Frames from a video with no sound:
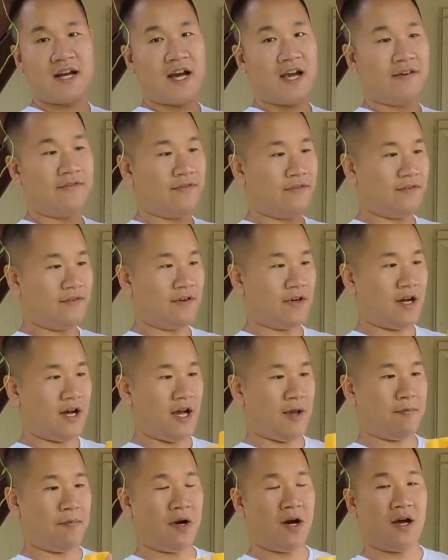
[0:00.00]
hive.
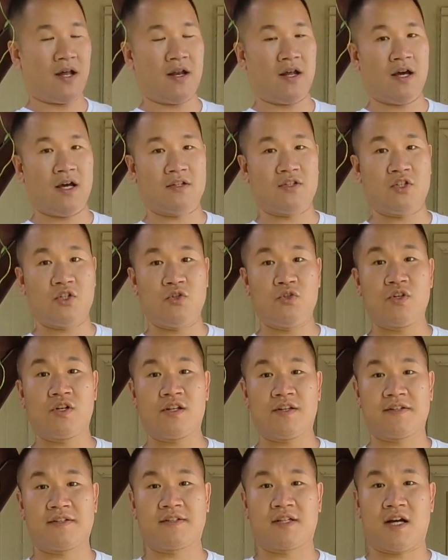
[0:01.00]
I bought 2
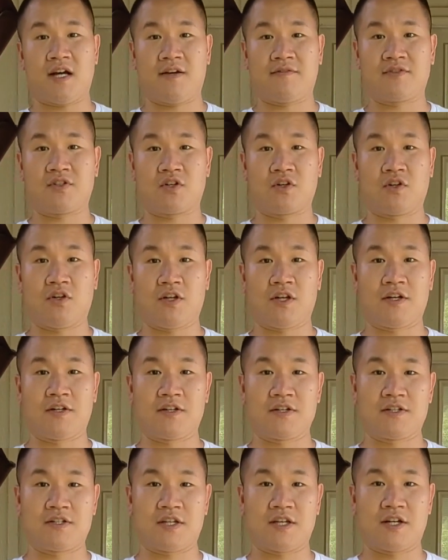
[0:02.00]
nucleus hives earlier
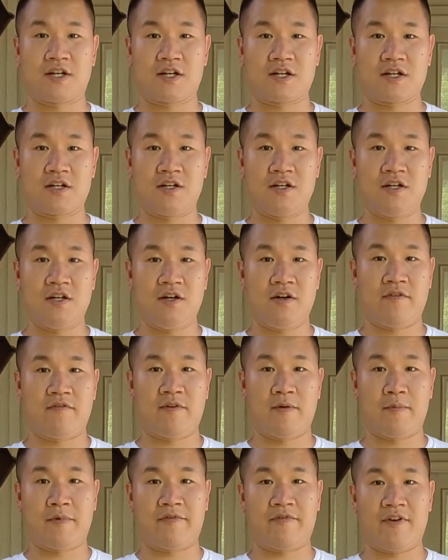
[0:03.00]
this year
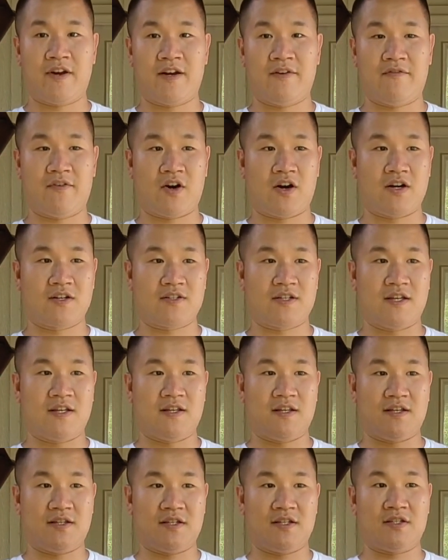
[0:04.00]
from a friend of ours,
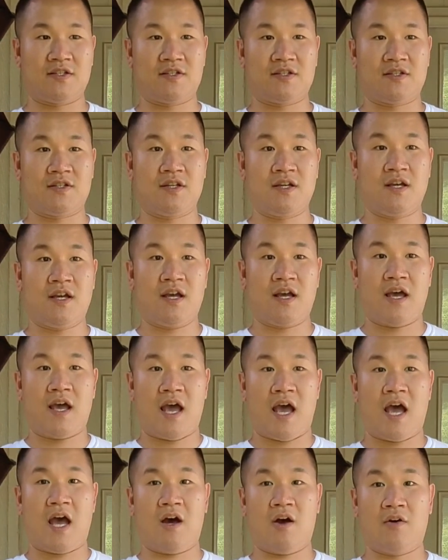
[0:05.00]
and this is
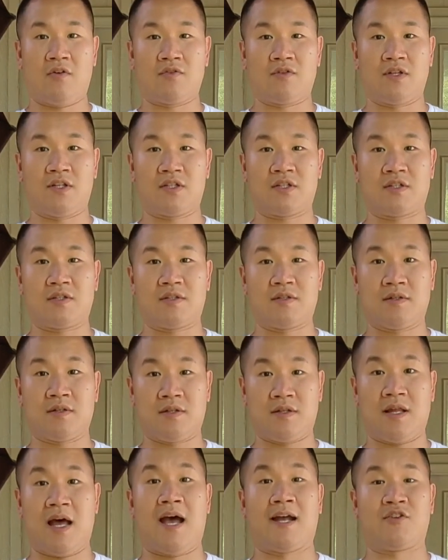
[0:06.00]
how
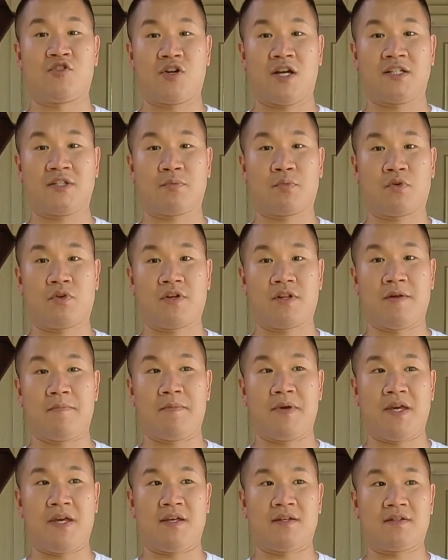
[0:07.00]
I transported the
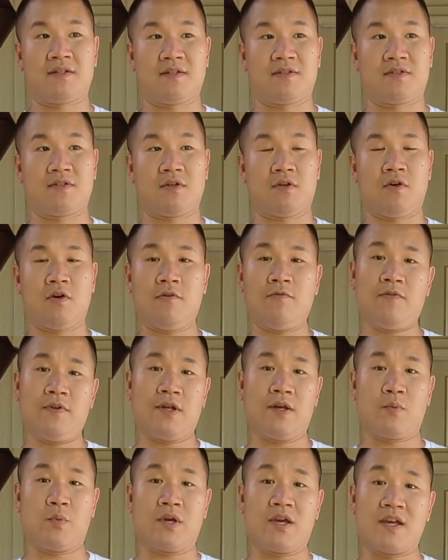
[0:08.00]
bees. And so
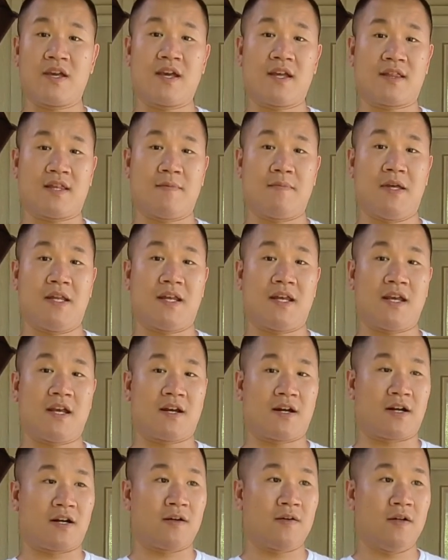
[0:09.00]
hopefully we can get them in
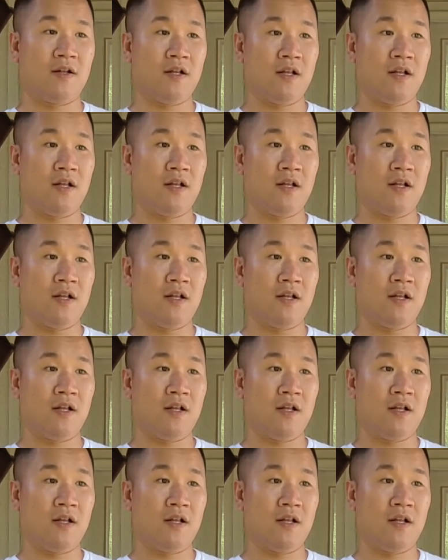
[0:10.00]
here,